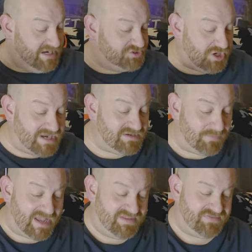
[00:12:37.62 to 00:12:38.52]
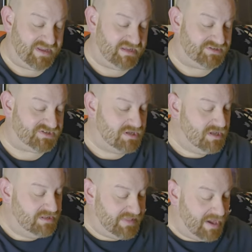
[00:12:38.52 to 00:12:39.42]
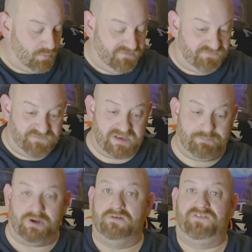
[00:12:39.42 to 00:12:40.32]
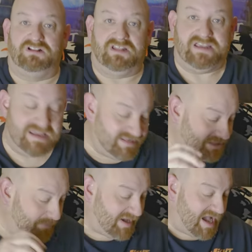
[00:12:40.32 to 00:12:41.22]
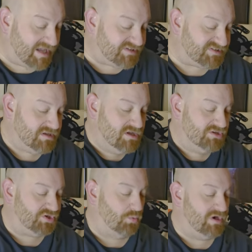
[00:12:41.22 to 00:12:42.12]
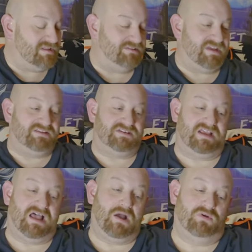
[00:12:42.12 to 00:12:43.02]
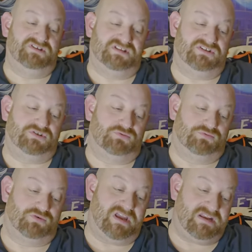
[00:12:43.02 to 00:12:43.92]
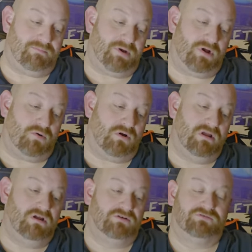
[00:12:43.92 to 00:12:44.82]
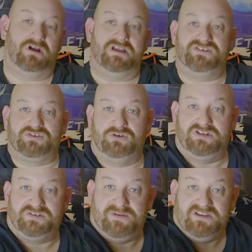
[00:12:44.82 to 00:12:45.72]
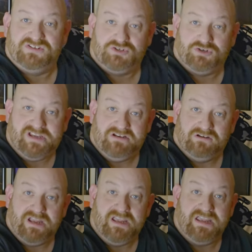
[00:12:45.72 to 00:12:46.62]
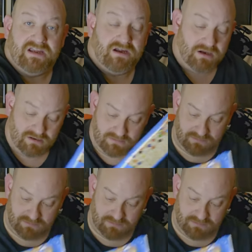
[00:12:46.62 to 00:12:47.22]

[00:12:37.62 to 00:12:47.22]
And I tried to buy things that would fit perfectly in the box. So one of the things I got was this rainbow Rice Krispies treat right here.